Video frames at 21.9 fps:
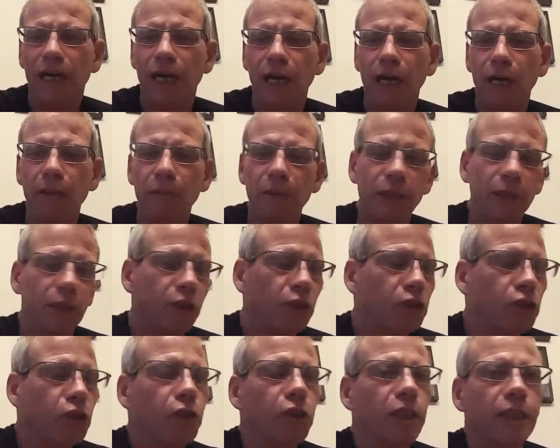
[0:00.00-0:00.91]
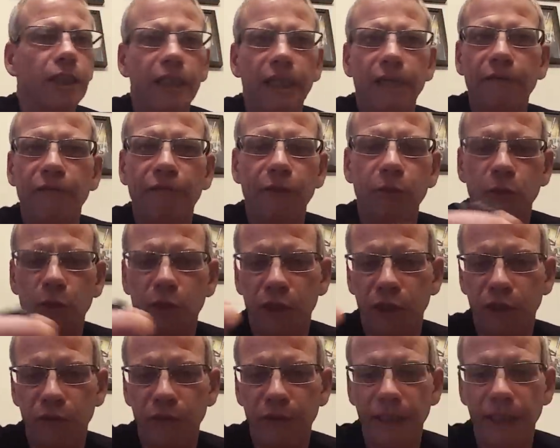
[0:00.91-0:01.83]
I hope it's as good as
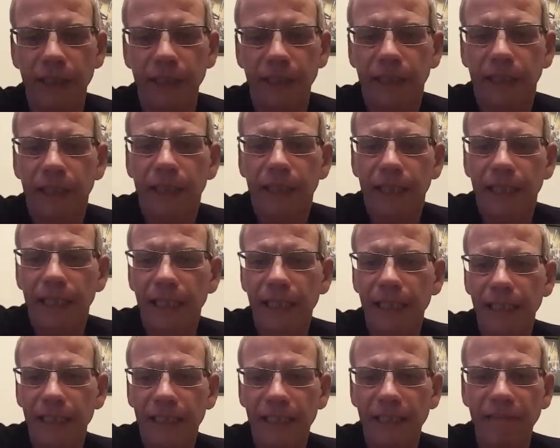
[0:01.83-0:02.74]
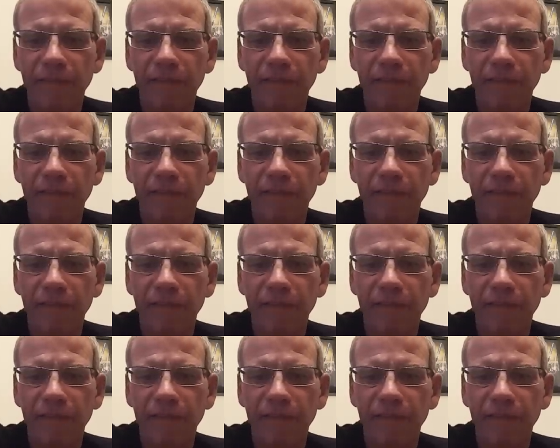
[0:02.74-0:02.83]
unfiltered It's